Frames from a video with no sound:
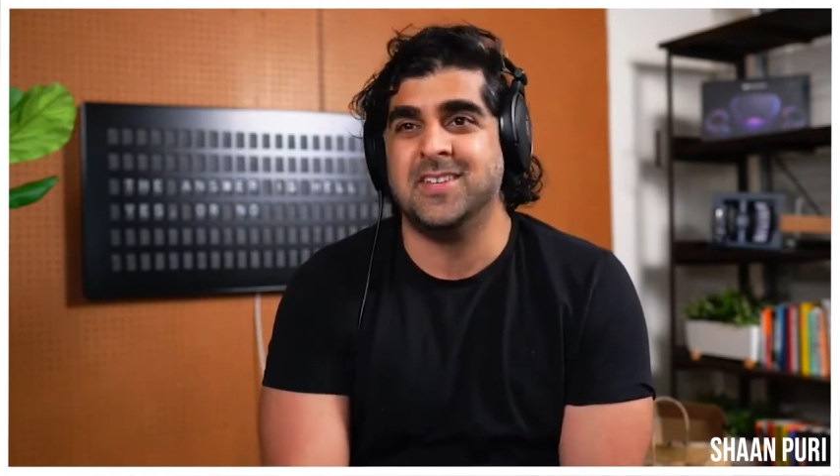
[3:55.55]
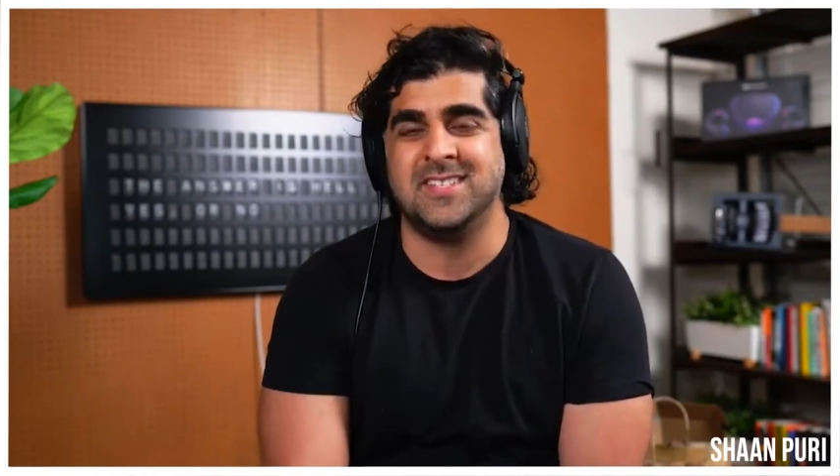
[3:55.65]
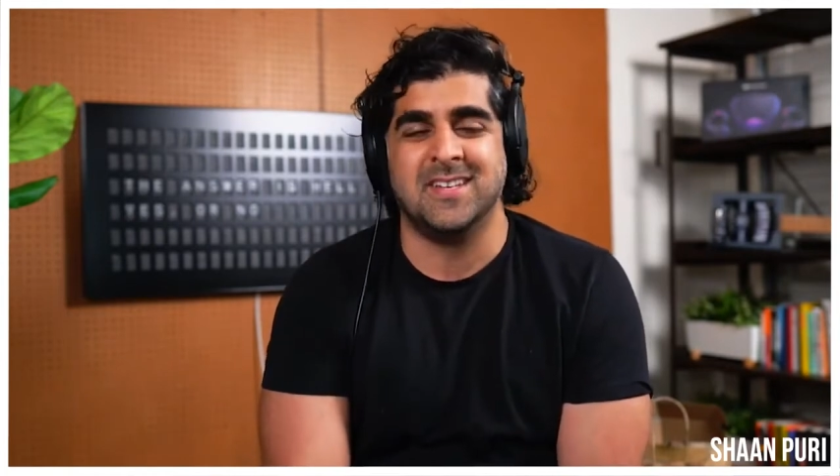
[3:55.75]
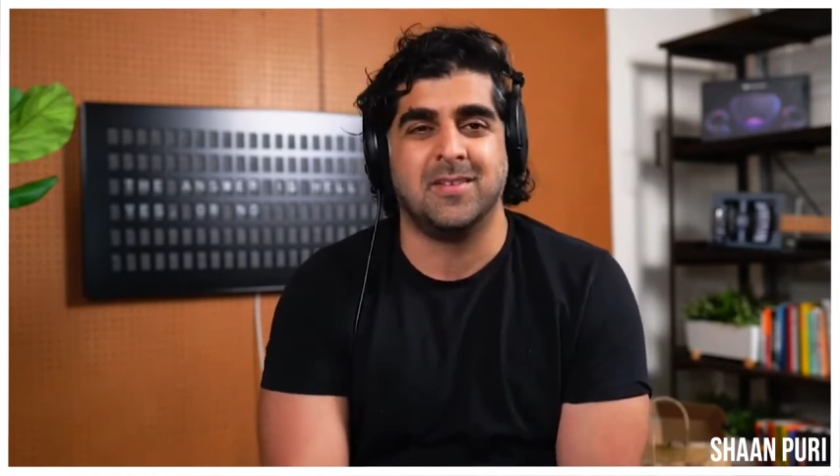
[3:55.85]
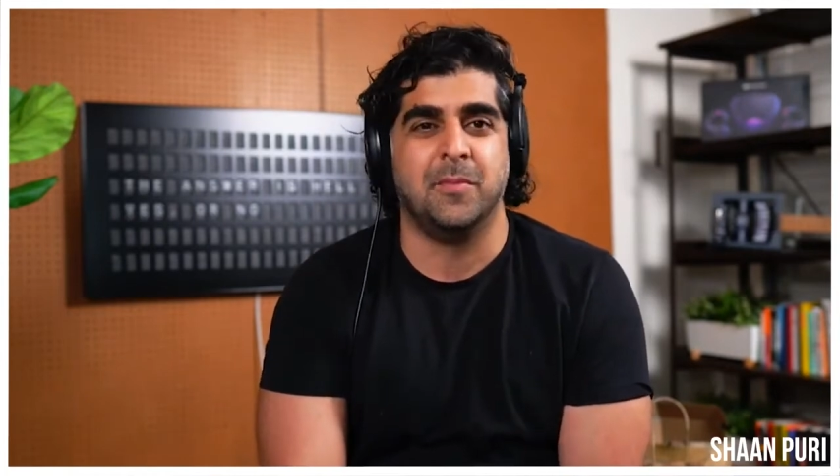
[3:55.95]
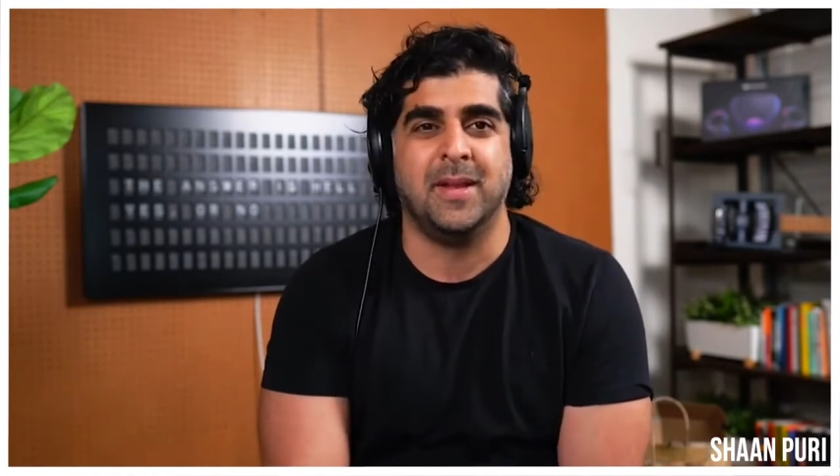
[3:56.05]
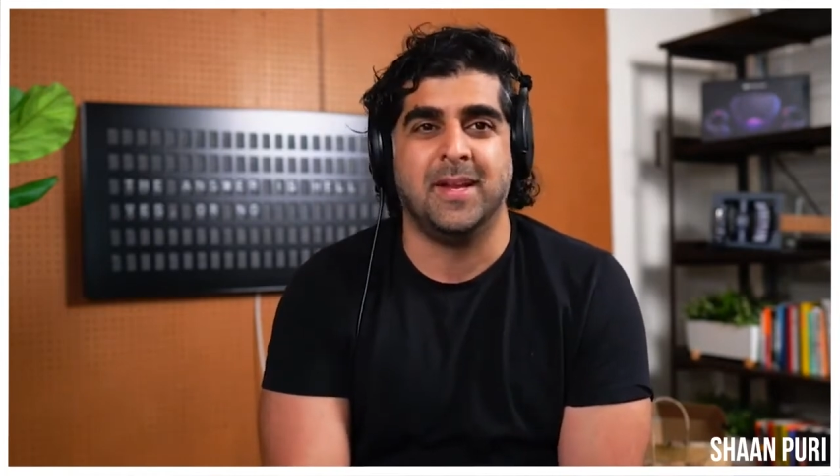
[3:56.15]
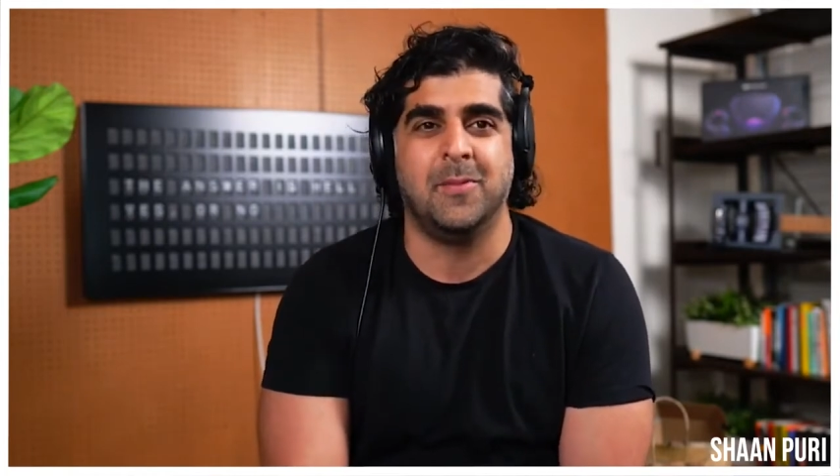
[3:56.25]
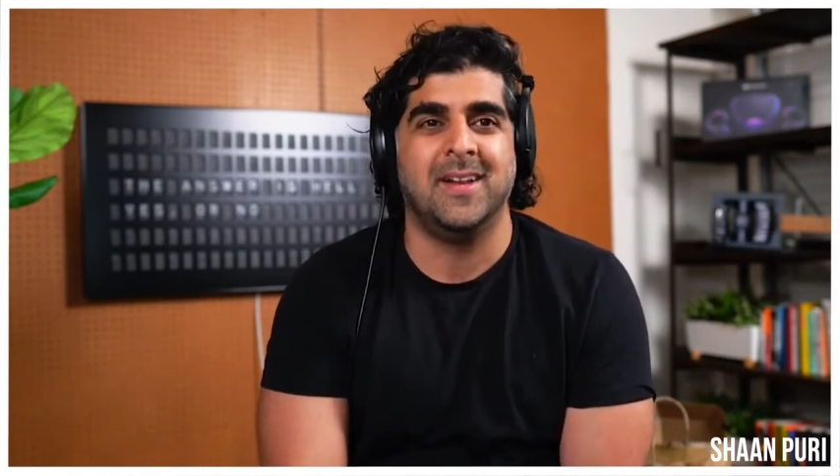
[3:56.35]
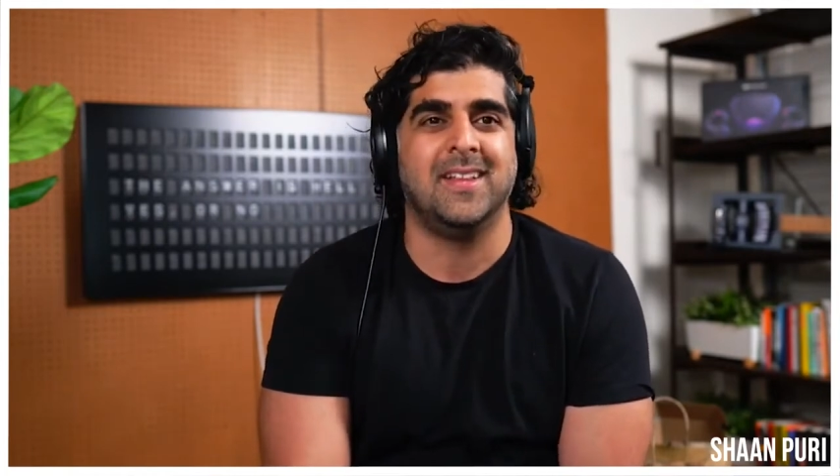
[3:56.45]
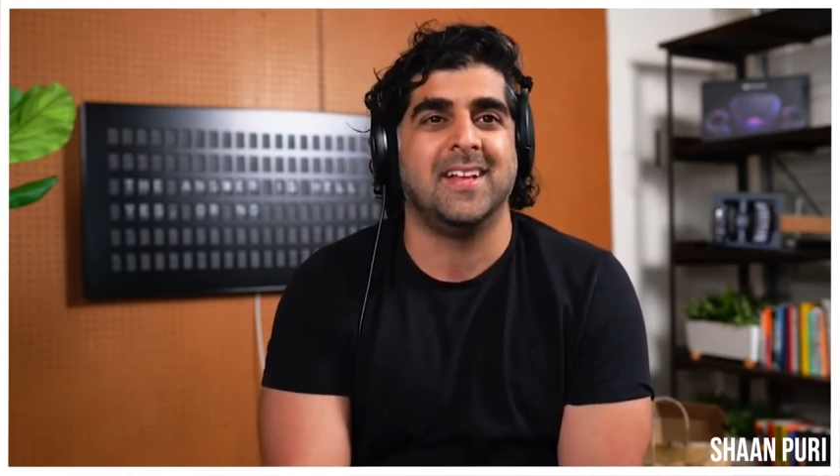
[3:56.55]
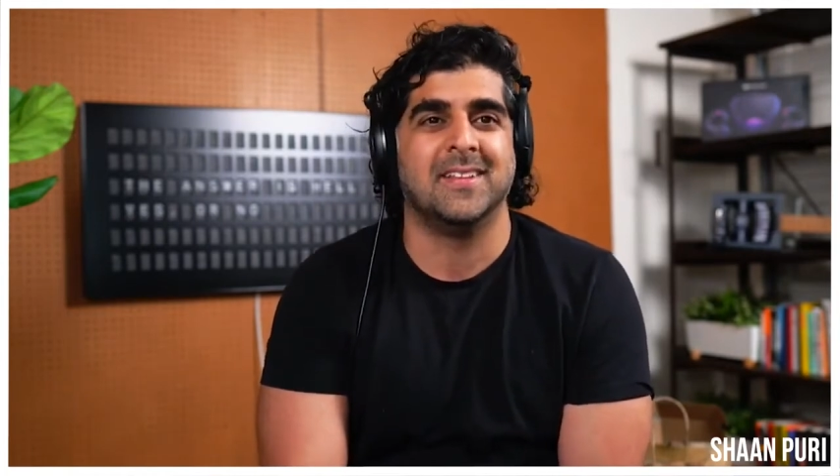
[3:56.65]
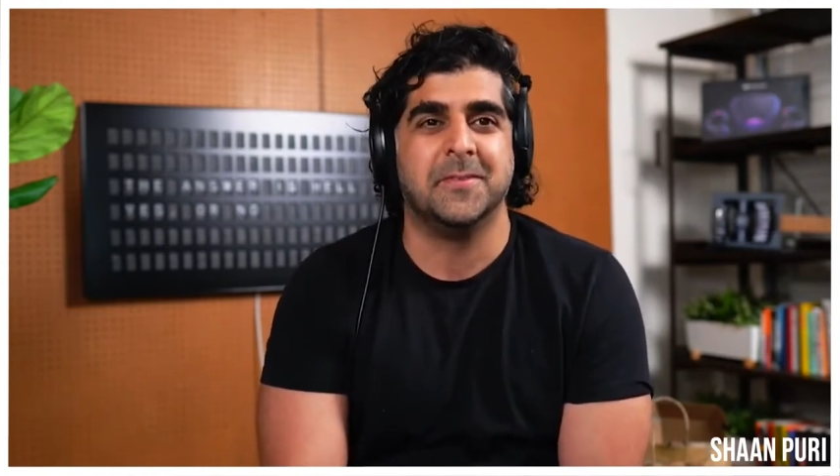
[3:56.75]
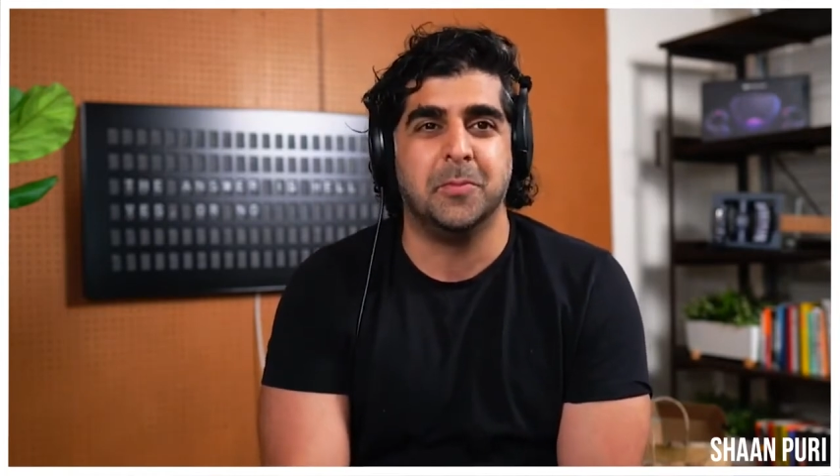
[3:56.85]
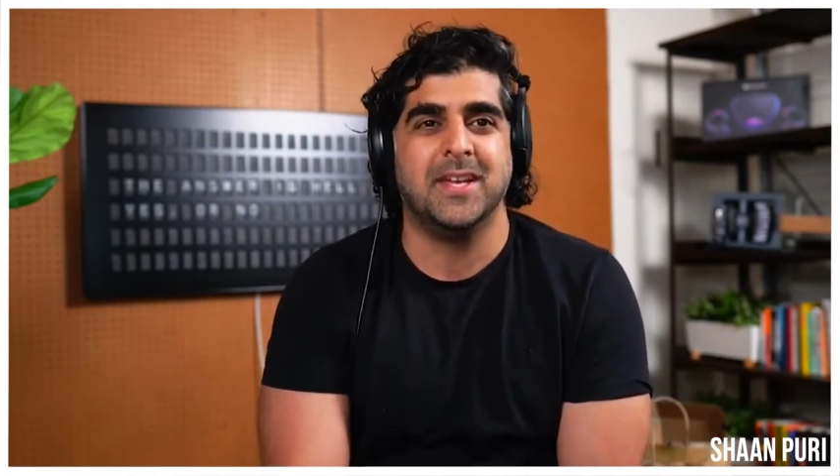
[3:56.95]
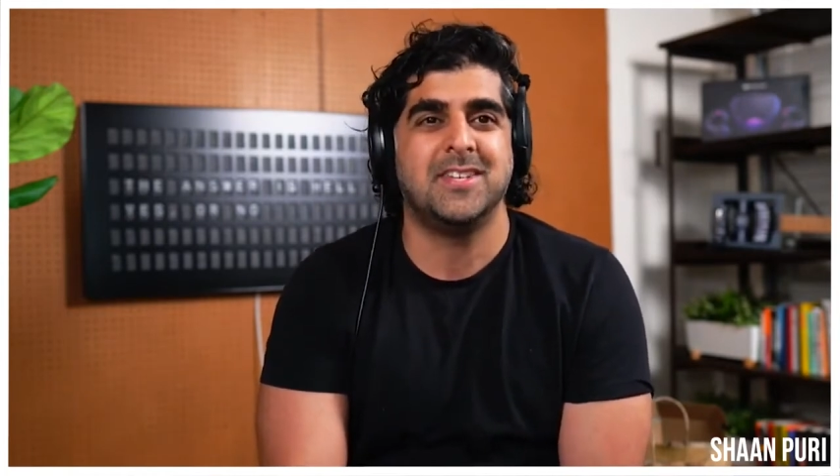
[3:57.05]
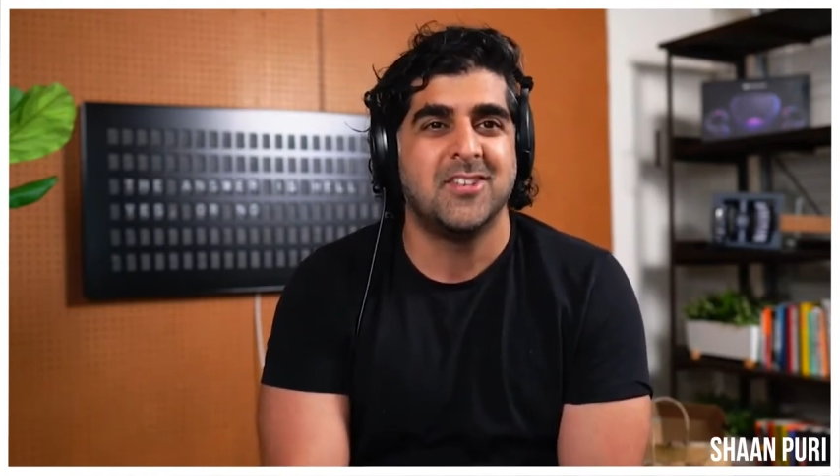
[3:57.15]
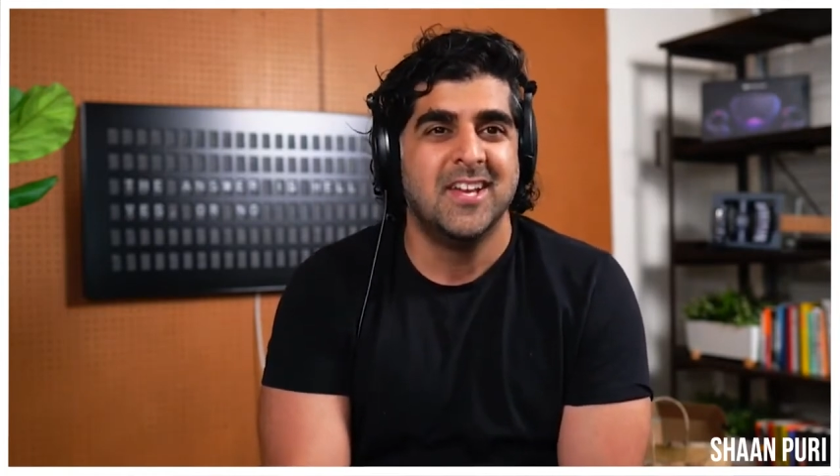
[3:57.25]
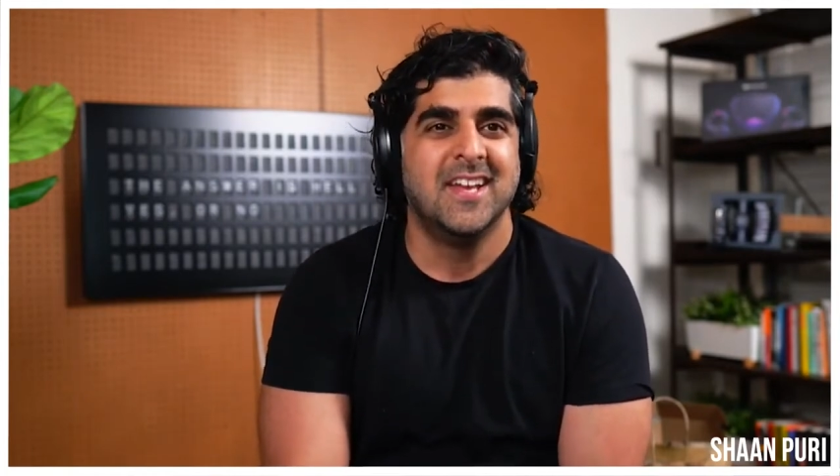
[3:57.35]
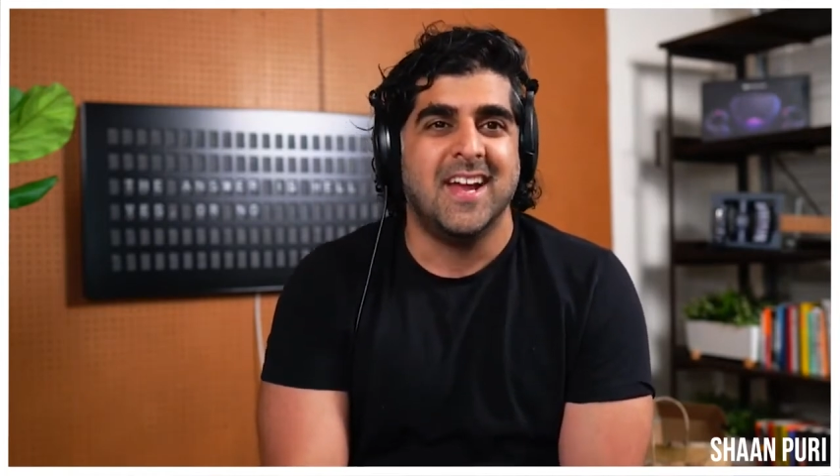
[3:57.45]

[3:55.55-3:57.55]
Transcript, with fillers: They just didn't complain about it like a little bitch.